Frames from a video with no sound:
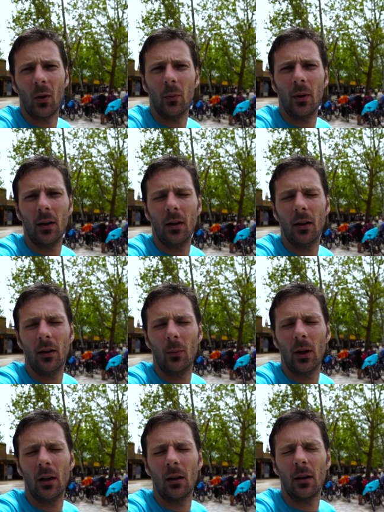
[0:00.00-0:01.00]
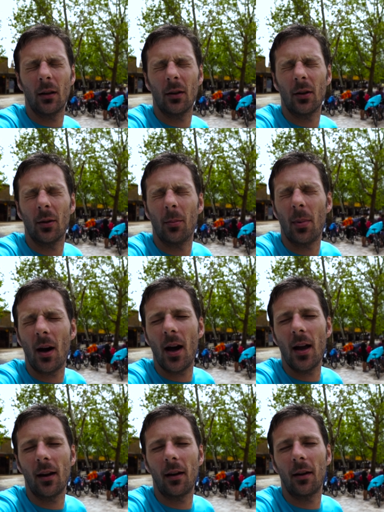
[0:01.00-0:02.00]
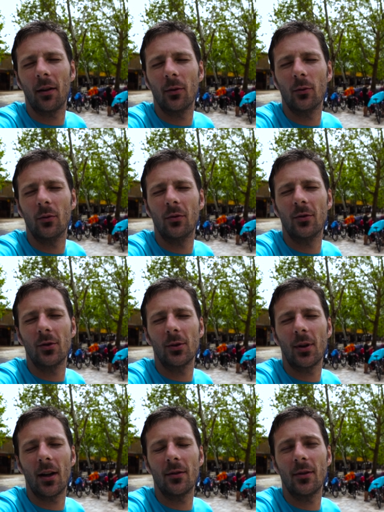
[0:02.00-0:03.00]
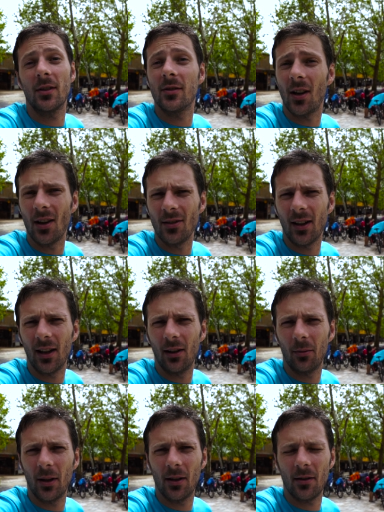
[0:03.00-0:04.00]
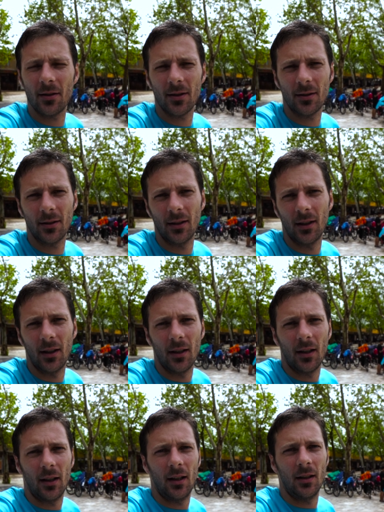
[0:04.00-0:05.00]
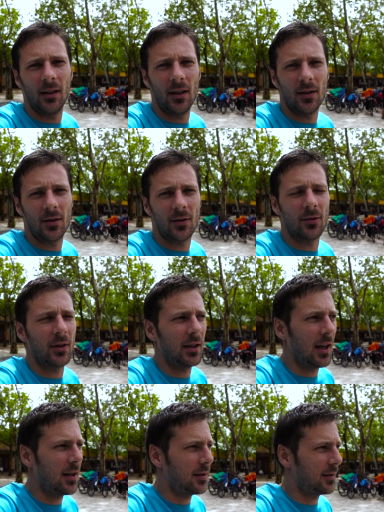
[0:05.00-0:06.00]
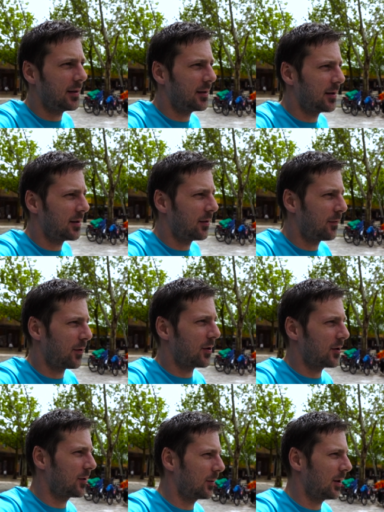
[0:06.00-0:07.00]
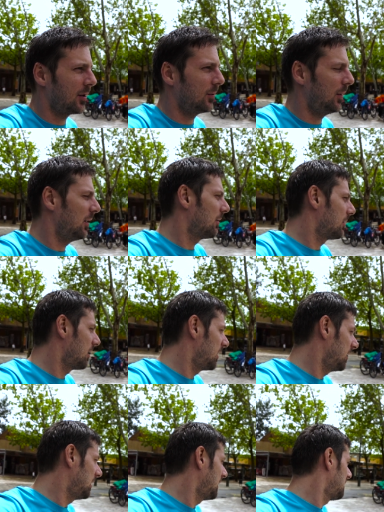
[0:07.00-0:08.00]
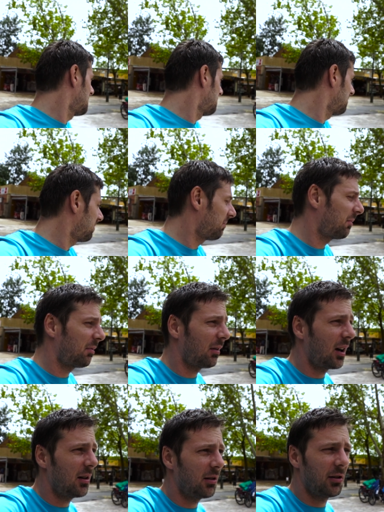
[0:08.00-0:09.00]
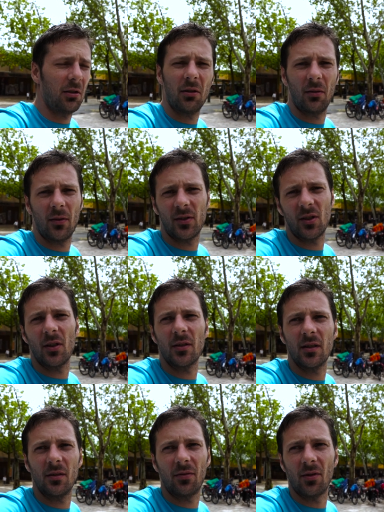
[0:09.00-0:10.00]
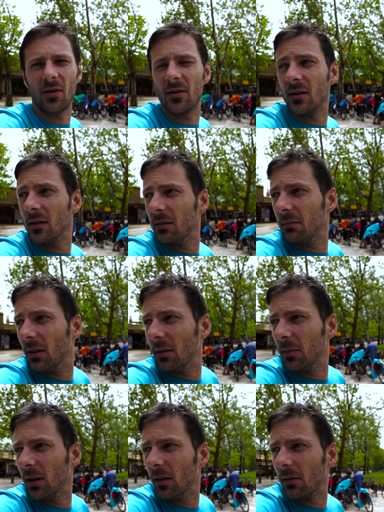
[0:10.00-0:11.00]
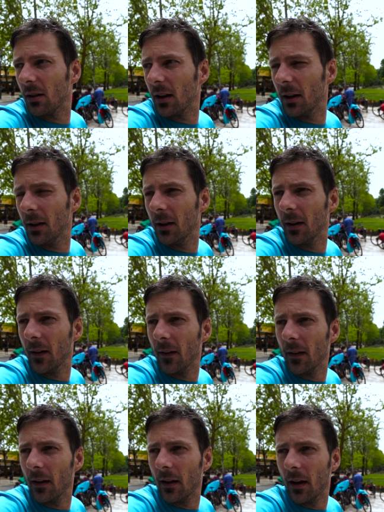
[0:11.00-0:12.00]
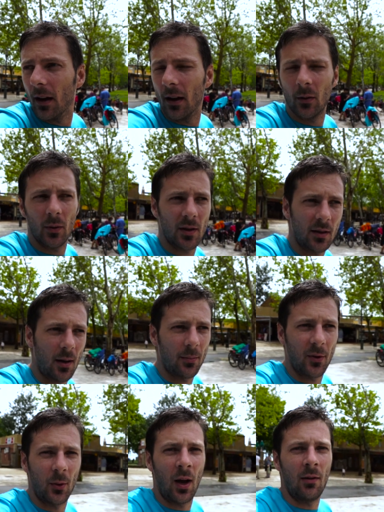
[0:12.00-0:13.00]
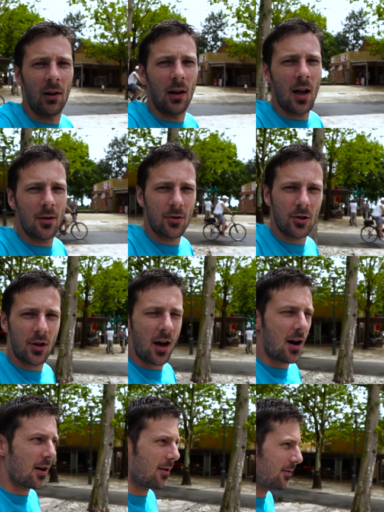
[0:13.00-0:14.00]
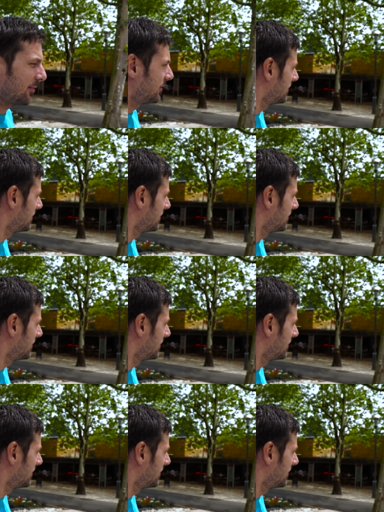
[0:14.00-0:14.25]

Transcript: we will bike 210 kilometers in these three days. This is the first one we already did I don't know, 30, 40 maybe already. And we stop to have a lunch now.